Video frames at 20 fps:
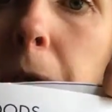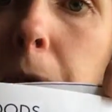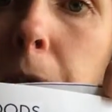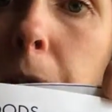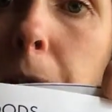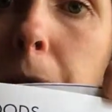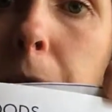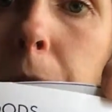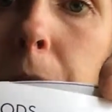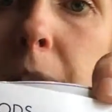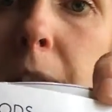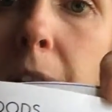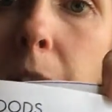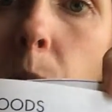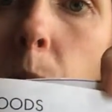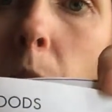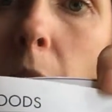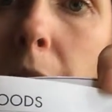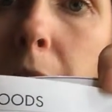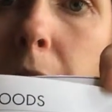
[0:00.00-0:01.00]
of free foods
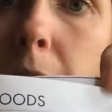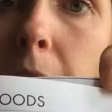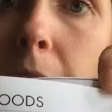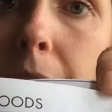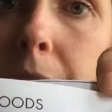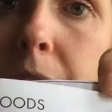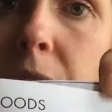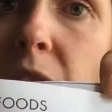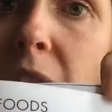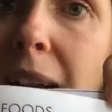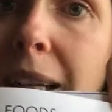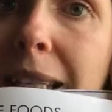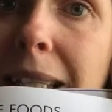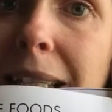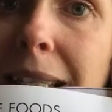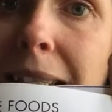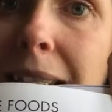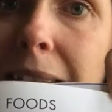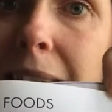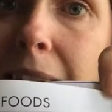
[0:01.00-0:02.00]
like water, extracts,
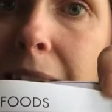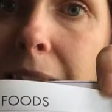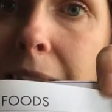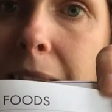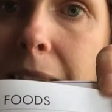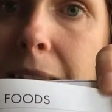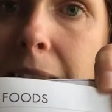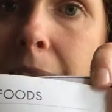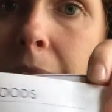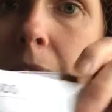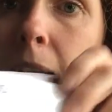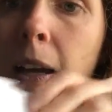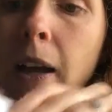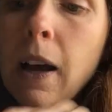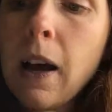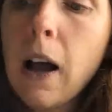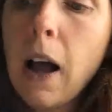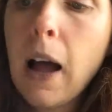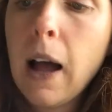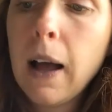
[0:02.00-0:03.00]
seasonings,
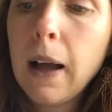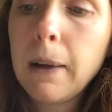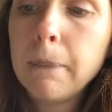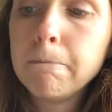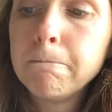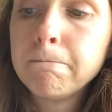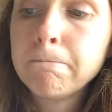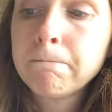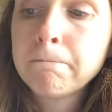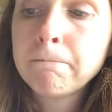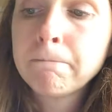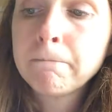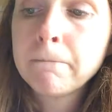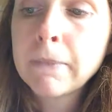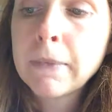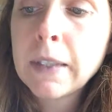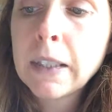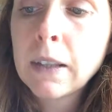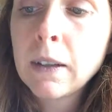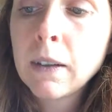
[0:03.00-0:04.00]

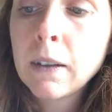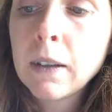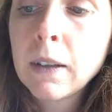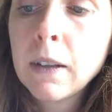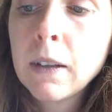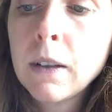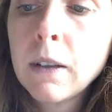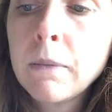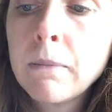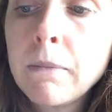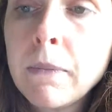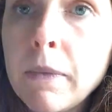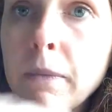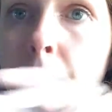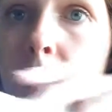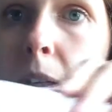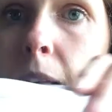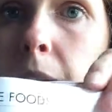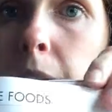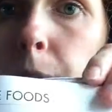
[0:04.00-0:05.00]

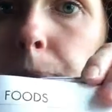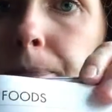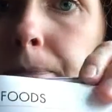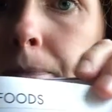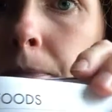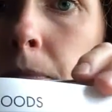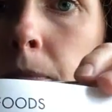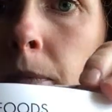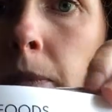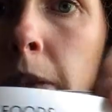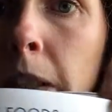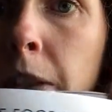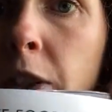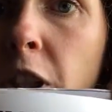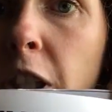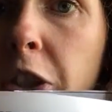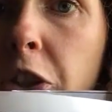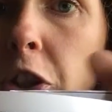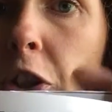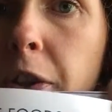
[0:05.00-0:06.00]
you know,
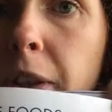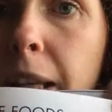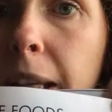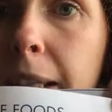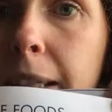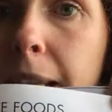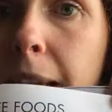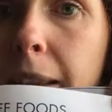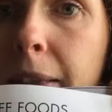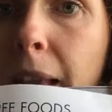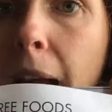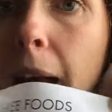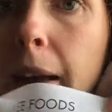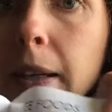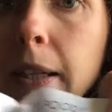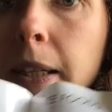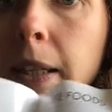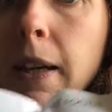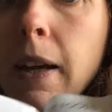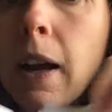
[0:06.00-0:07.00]
ginger, things like
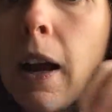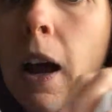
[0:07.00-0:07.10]
that.